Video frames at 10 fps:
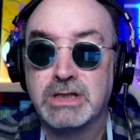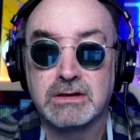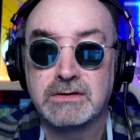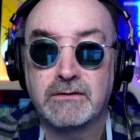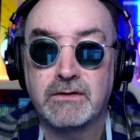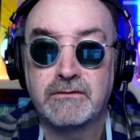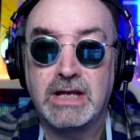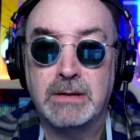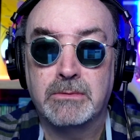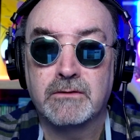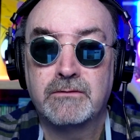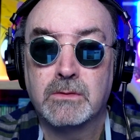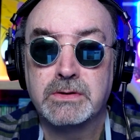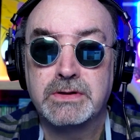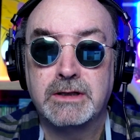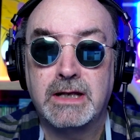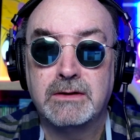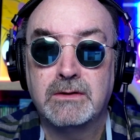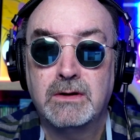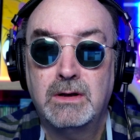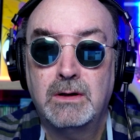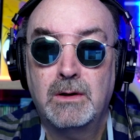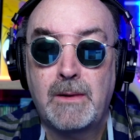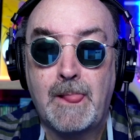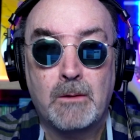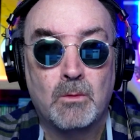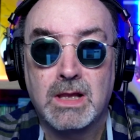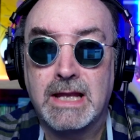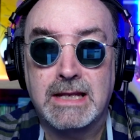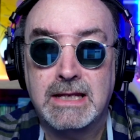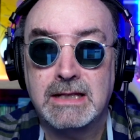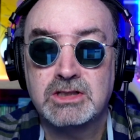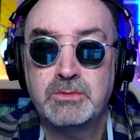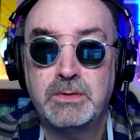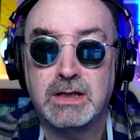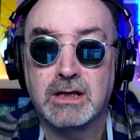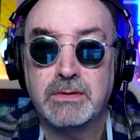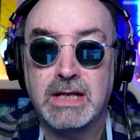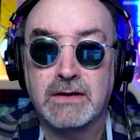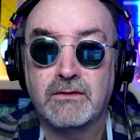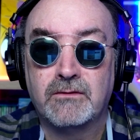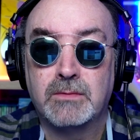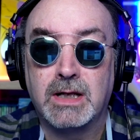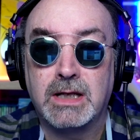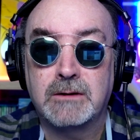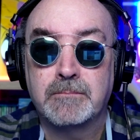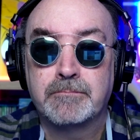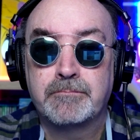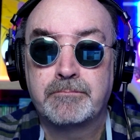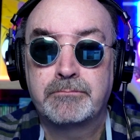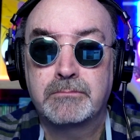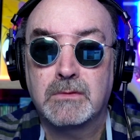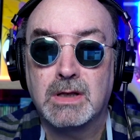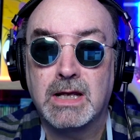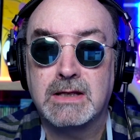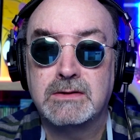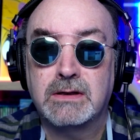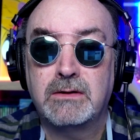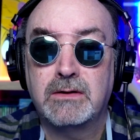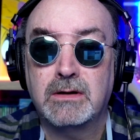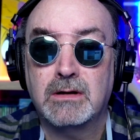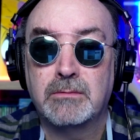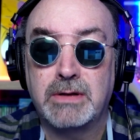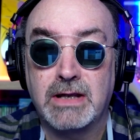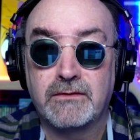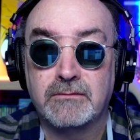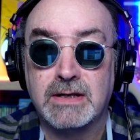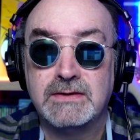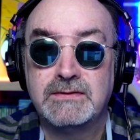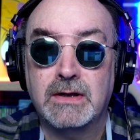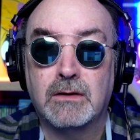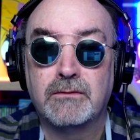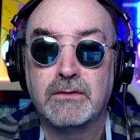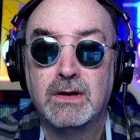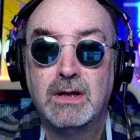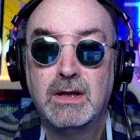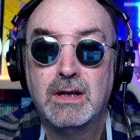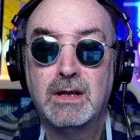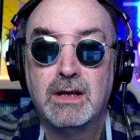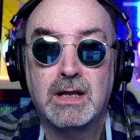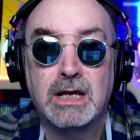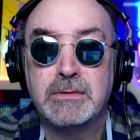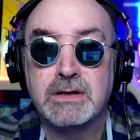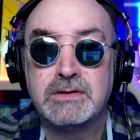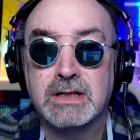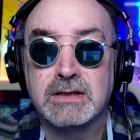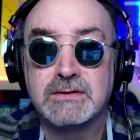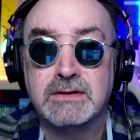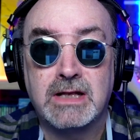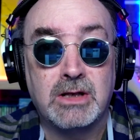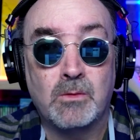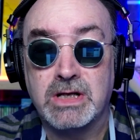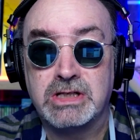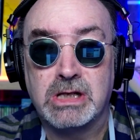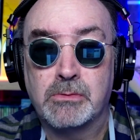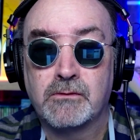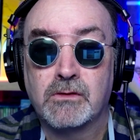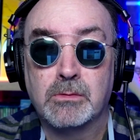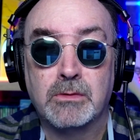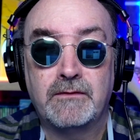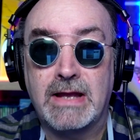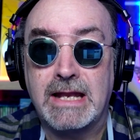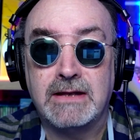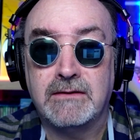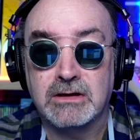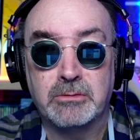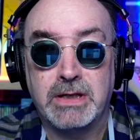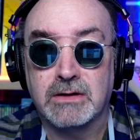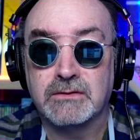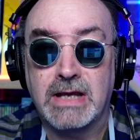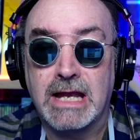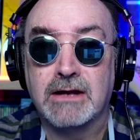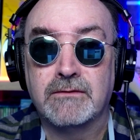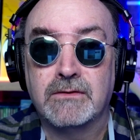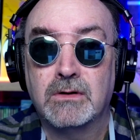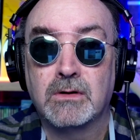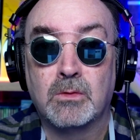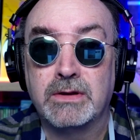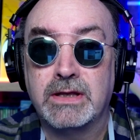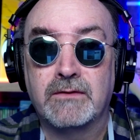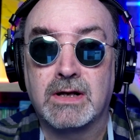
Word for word: jealous of their fame, their fortune. And while I can't speak on behalf of Mike, I can tell you that on behalf of myself, I'm not jealous in any way, shape, or form of anything the Beatles have or what they've